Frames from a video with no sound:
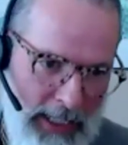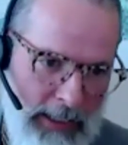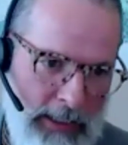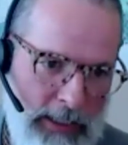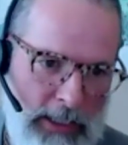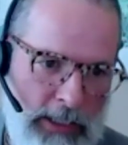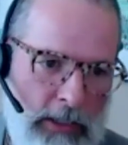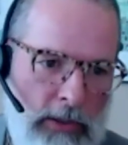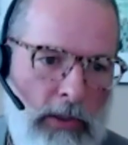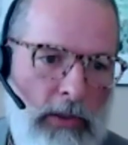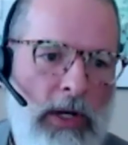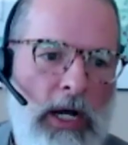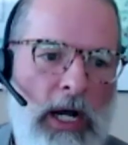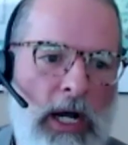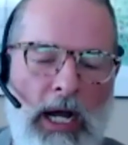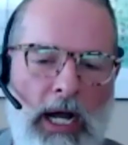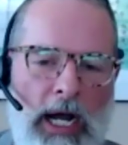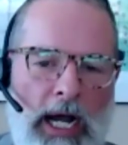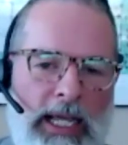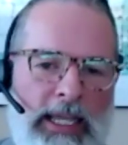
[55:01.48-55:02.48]
right? So
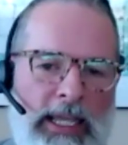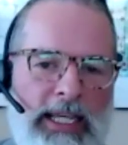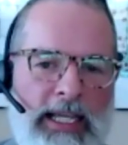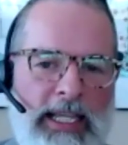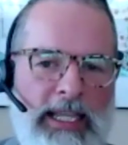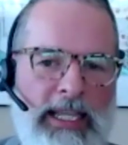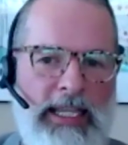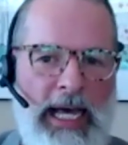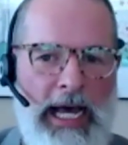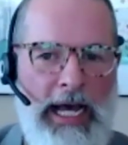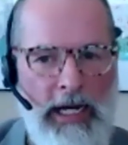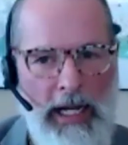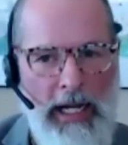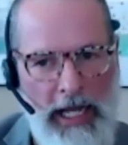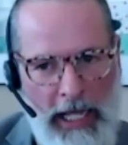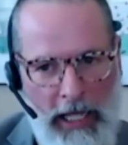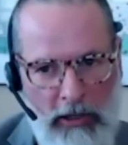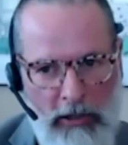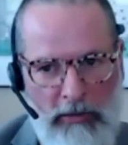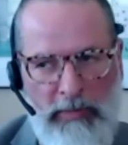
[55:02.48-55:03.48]
I think that
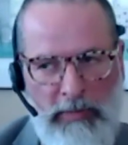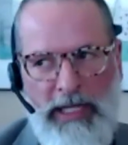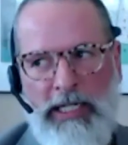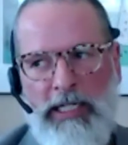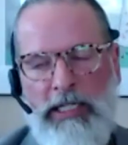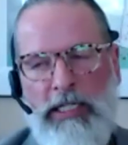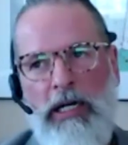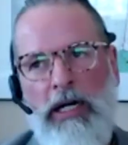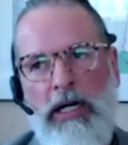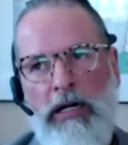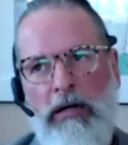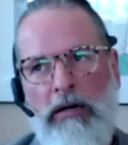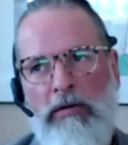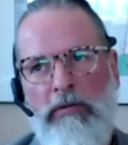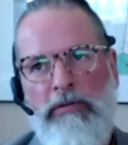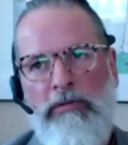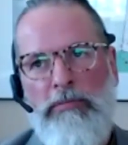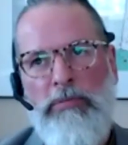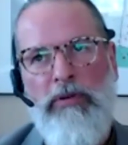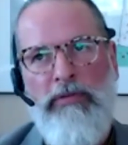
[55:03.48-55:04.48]
element
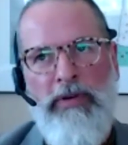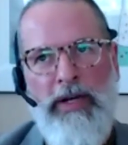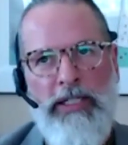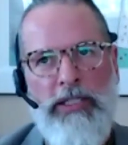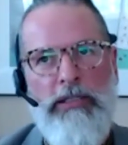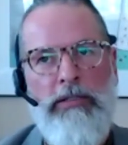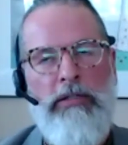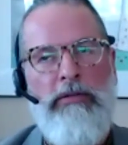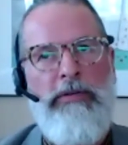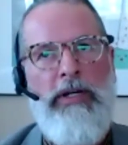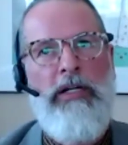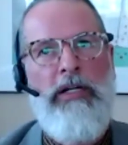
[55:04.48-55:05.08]
of professional